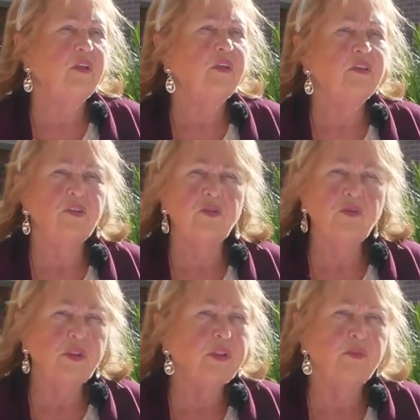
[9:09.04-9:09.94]

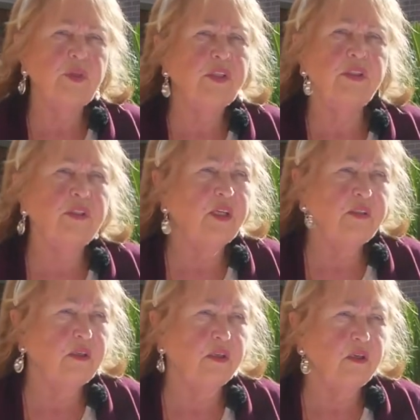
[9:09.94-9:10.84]
Excuses means
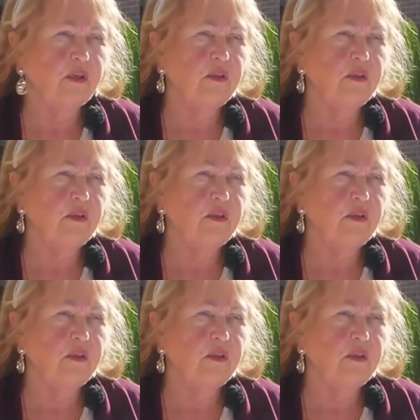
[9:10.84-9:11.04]
nothing.